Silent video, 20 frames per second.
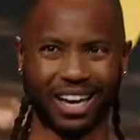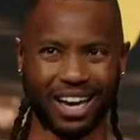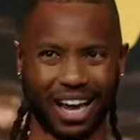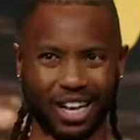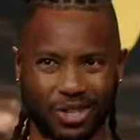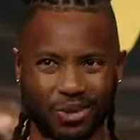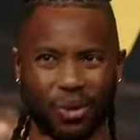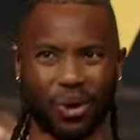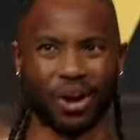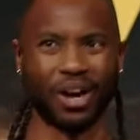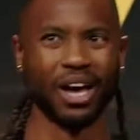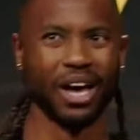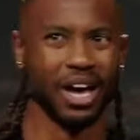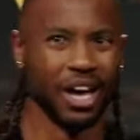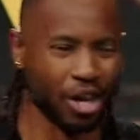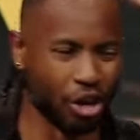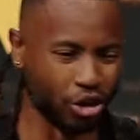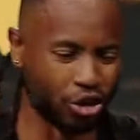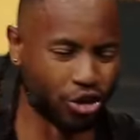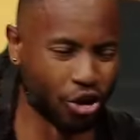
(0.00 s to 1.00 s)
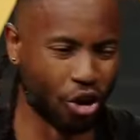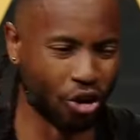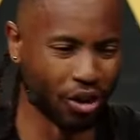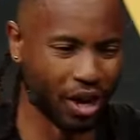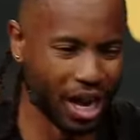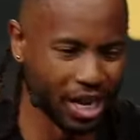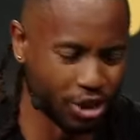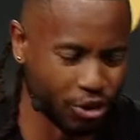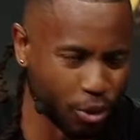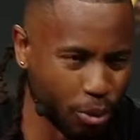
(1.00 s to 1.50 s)
Nice work. Good strong
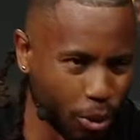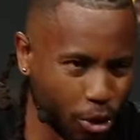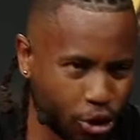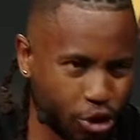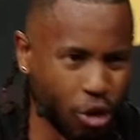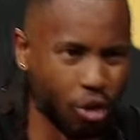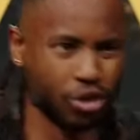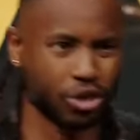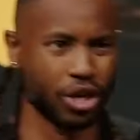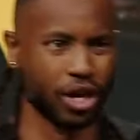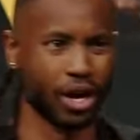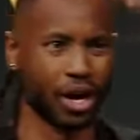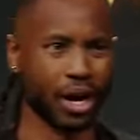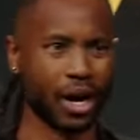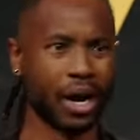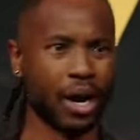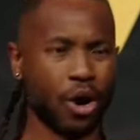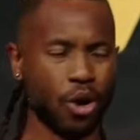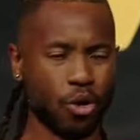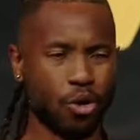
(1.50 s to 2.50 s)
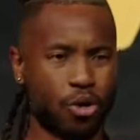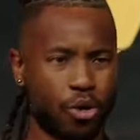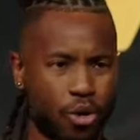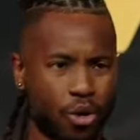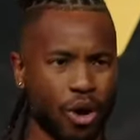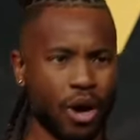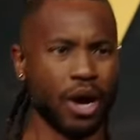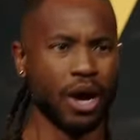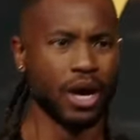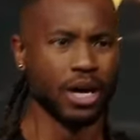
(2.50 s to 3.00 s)
legs. 2 more strokes here.
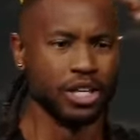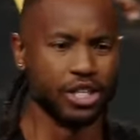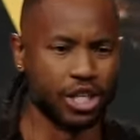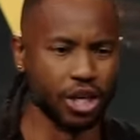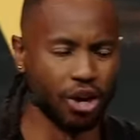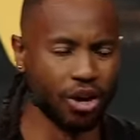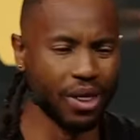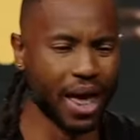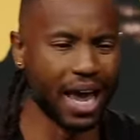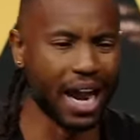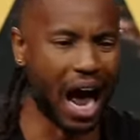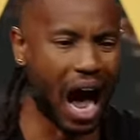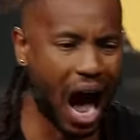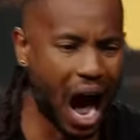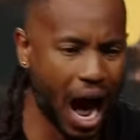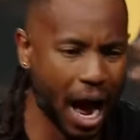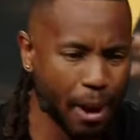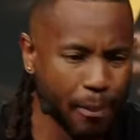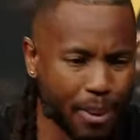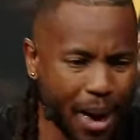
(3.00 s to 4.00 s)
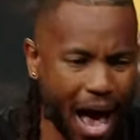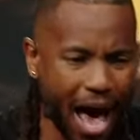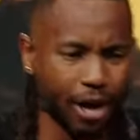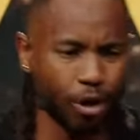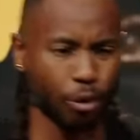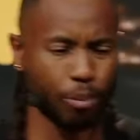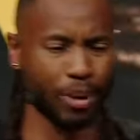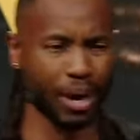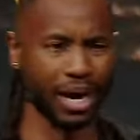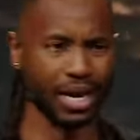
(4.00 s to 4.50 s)
Still in that high
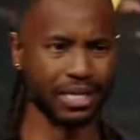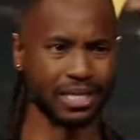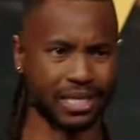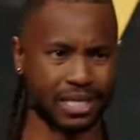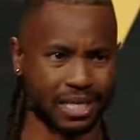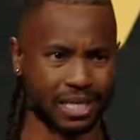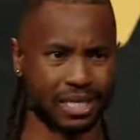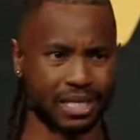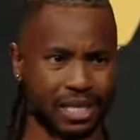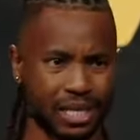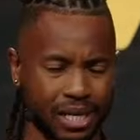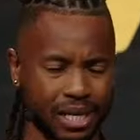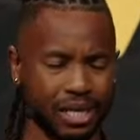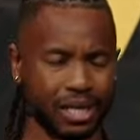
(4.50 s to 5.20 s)
paddle pace.